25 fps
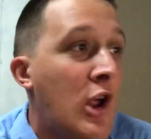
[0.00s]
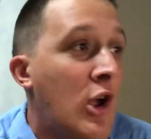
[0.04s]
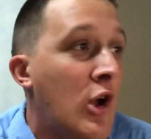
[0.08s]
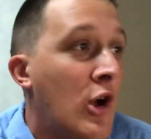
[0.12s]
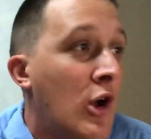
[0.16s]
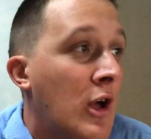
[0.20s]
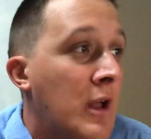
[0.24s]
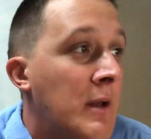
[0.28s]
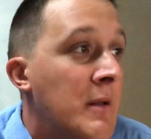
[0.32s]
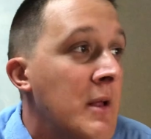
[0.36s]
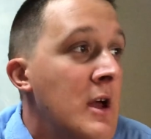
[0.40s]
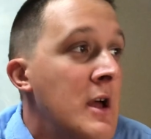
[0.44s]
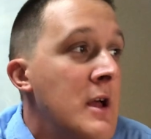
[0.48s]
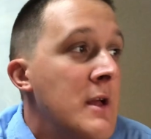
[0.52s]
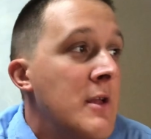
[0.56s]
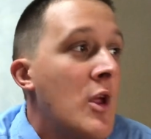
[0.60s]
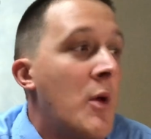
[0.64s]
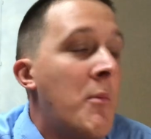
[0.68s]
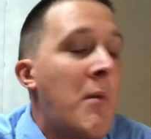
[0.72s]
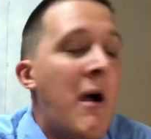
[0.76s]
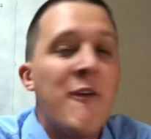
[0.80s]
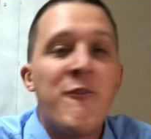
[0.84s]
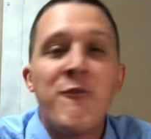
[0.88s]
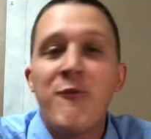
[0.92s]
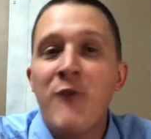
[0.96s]
could. You know,
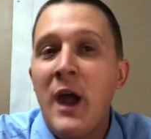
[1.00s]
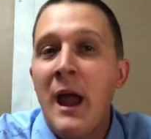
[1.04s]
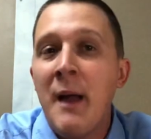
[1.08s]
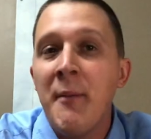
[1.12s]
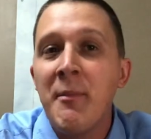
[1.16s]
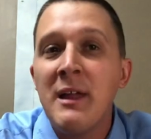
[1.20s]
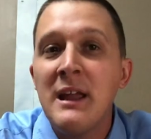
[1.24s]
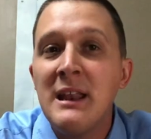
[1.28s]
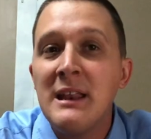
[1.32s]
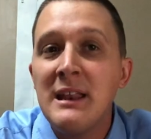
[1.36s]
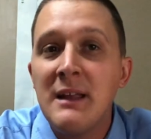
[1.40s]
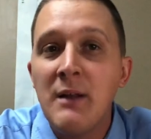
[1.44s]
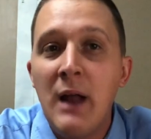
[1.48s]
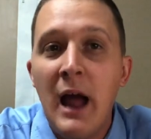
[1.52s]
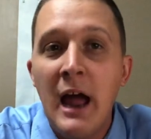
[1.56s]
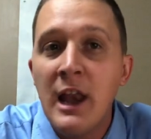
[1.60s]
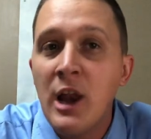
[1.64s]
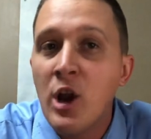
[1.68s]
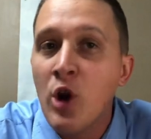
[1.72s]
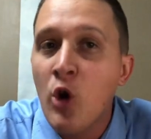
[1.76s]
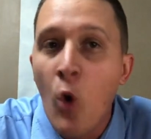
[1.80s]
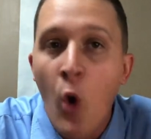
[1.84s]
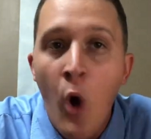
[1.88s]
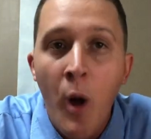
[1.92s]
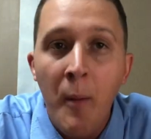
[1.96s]
my family I
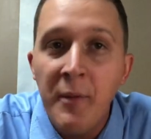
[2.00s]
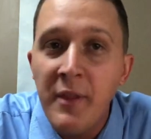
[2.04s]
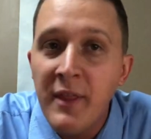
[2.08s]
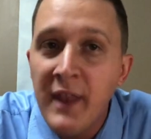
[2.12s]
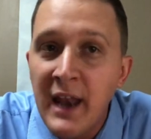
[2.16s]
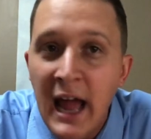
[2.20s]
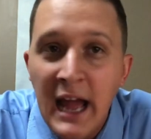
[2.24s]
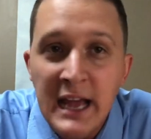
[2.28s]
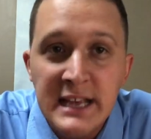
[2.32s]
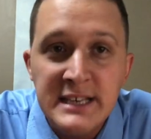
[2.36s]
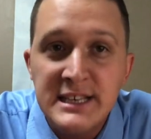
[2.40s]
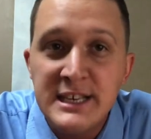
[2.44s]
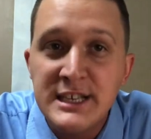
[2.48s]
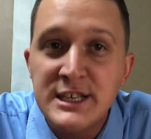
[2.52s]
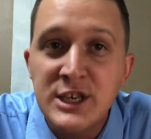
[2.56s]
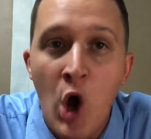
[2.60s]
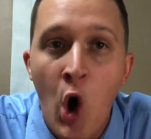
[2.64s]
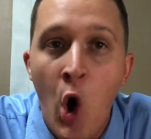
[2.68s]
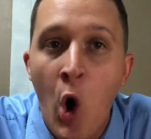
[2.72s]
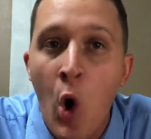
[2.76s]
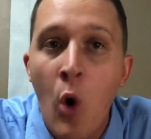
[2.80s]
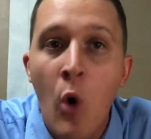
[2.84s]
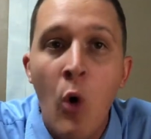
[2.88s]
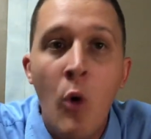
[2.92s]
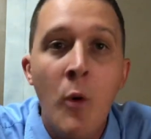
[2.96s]
didn't grow up in the nicest
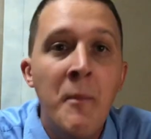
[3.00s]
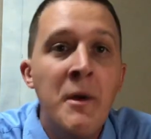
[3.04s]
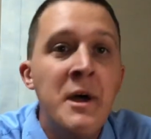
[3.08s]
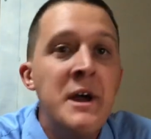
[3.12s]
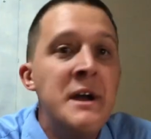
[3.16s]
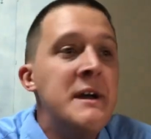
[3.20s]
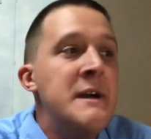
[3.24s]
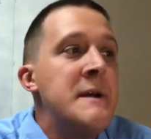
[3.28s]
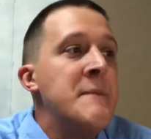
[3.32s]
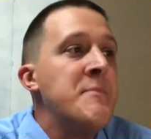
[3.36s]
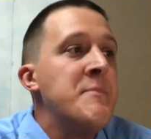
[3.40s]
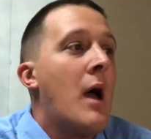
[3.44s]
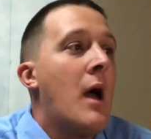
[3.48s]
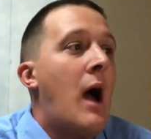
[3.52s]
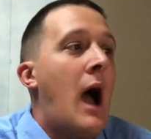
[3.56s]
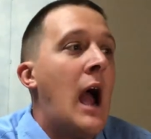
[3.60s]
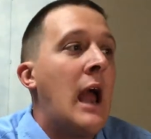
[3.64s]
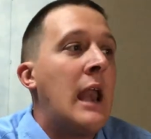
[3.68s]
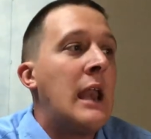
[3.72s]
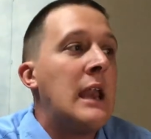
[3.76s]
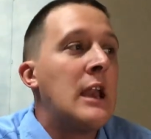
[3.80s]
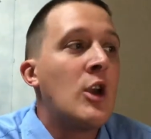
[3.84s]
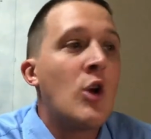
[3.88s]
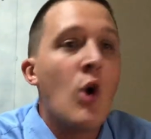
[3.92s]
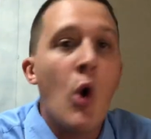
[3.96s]
home.
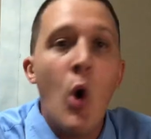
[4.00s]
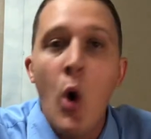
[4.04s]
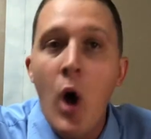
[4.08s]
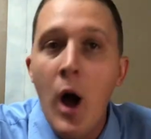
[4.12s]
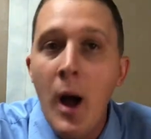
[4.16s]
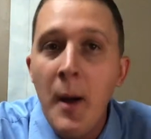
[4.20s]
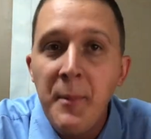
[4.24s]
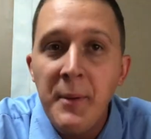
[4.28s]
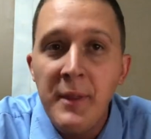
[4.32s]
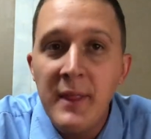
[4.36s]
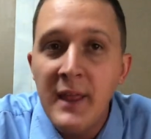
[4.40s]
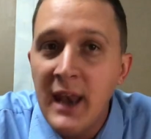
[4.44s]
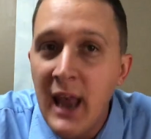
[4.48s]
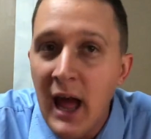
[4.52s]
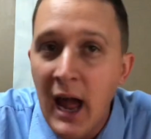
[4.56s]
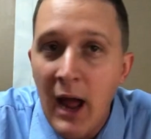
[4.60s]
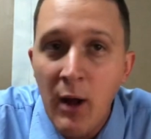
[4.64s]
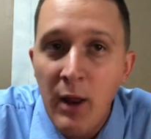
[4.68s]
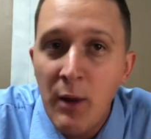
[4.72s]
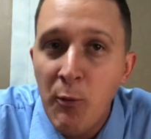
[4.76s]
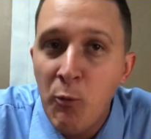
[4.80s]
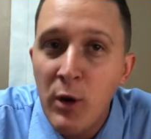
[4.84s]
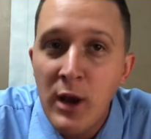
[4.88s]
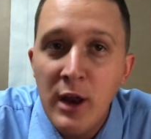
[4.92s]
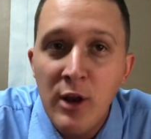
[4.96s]
I didn't grow up
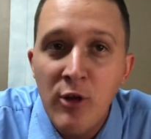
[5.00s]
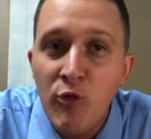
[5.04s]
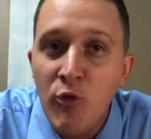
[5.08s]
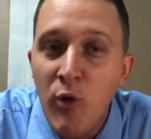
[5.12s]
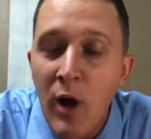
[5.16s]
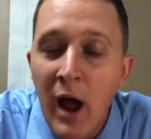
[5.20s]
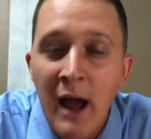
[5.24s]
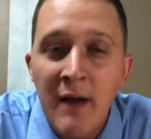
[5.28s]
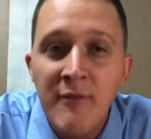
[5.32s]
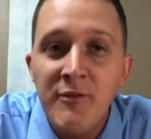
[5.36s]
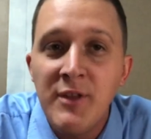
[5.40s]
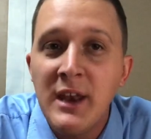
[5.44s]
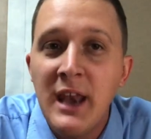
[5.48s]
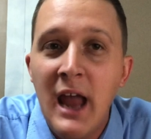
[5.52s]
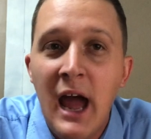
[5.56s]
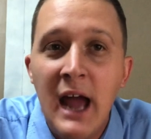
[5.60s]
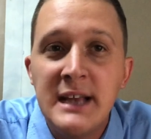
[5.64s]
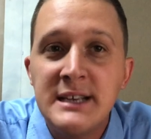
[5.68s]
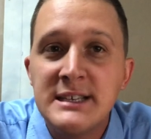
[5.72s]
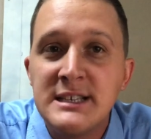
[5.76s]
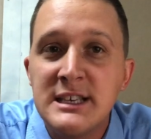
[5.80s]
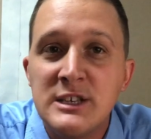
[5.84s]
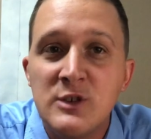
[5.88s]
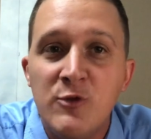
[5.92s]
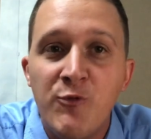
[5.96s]
in we didn't drive the
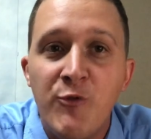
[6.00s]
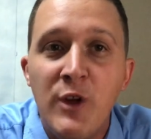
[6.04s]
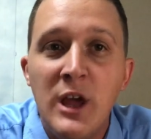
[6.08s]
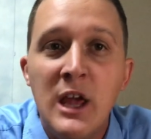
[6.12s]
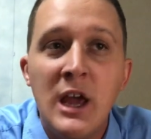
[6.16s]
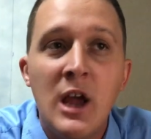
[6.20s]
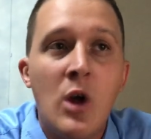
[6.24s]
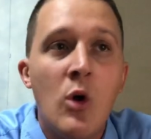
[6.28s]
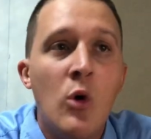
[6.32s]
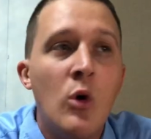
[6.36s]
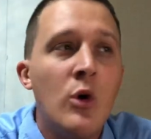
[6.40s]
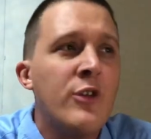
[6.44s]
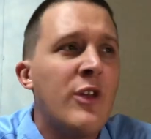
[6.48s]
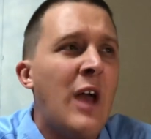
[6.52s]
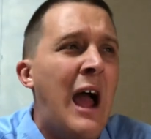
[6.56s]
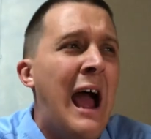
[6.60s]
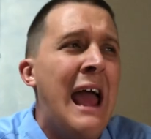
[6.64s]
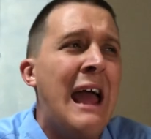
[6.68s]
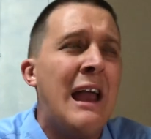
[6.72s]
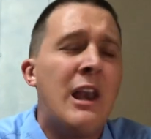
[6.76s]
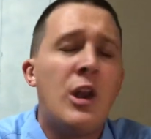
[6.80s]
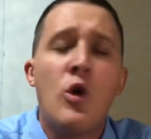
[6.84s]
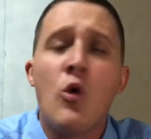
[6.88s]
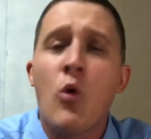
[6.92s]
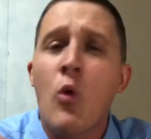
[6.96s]
nicest vehicles. I
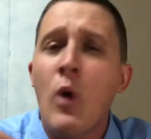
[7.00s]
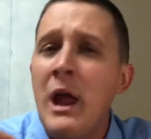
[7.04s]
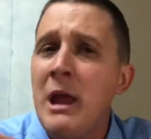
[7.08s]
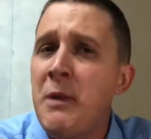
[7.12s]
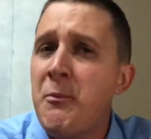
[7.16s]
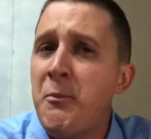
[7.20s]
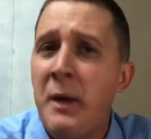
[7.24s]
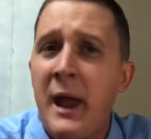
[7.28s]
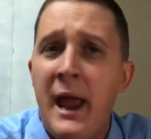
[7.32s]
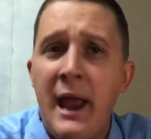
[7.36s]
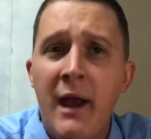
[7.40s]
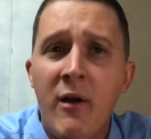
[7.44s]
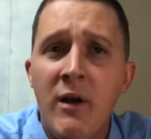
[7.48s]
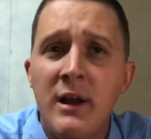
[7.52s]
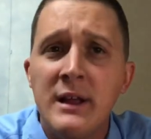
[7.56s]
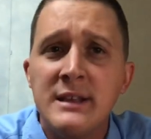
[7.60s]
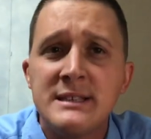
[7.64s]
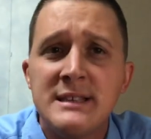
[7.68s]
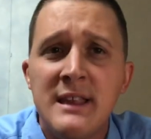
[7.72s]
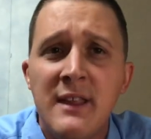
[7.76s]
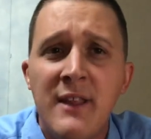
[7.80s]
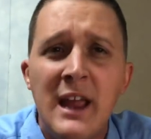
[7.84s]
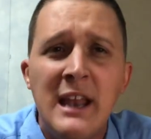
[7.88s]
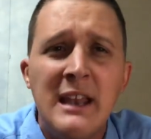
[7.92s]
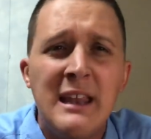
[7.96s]
had great
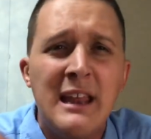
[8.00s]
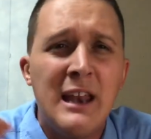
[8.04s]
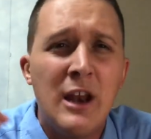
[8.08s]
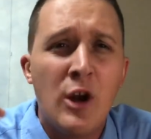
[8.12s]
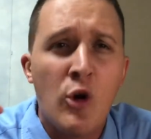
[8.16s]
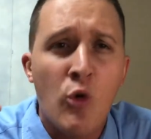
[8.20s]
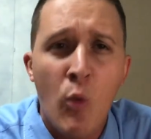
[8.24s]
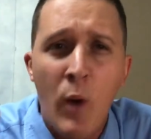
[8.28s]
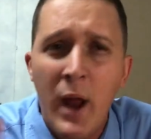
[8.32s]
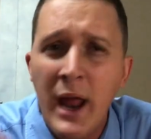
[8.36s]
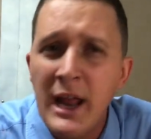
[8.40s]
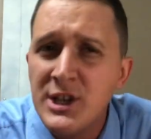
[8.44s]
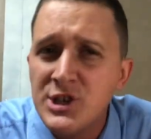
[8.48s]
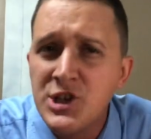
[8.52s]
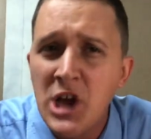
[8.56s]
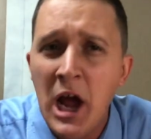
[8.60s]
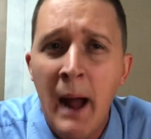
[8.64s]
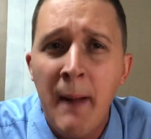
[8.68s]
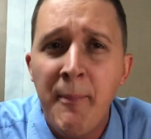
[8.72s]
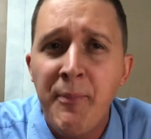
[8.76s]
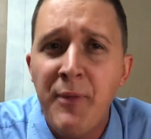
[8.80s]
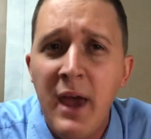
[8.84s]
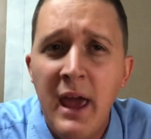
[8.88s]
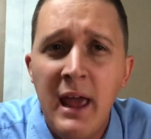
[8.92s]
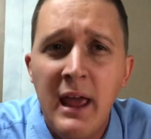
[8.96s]
parents and they did a great
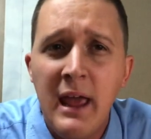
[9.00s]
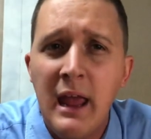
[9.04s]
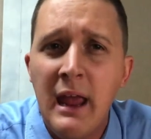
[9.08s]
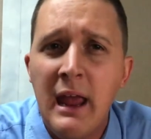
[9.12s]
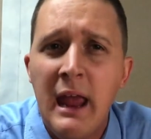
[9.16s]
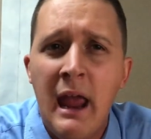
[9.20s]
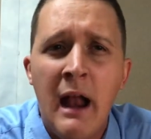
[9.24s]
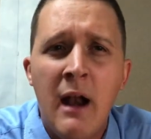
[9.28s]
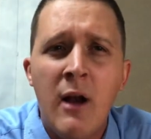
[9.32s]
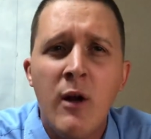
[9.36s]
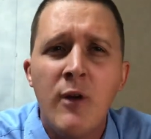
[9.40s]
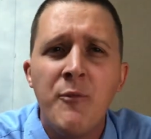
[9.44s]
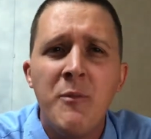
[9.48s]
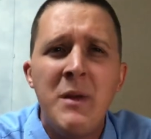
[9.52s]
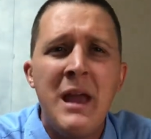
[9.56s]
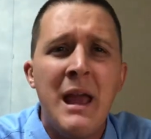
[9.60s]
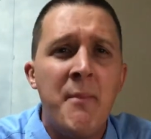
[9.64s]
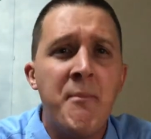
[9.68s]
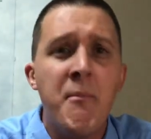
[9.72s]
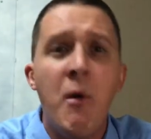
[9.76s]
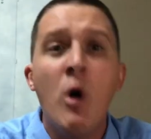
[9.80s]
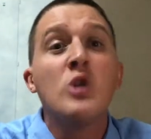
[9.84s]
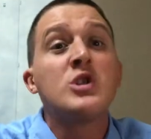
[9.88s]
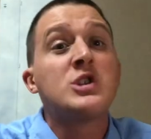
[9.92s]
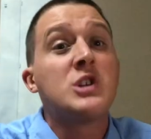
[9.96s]
job taking care of me.
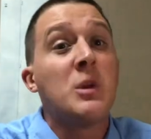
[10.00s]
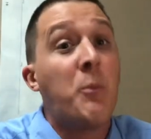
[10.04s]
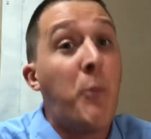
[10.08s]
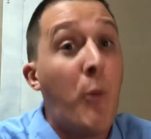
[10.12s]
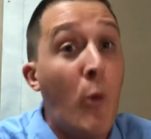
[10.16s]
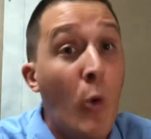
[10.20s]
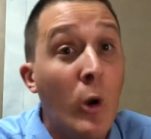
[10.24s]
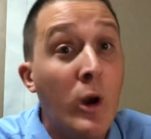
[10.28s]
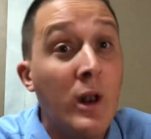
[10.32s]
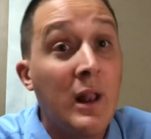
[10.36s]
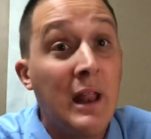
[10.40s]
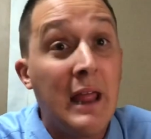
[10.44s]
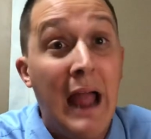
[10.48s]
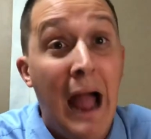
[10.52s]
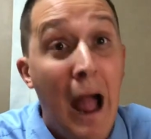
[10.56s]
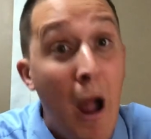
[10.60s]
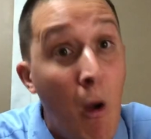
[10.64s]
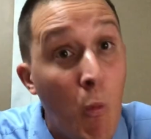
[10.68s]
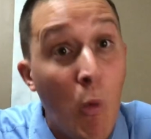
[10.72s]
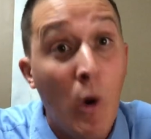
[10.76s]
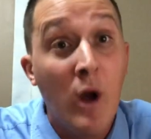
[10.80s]
And most importantly, I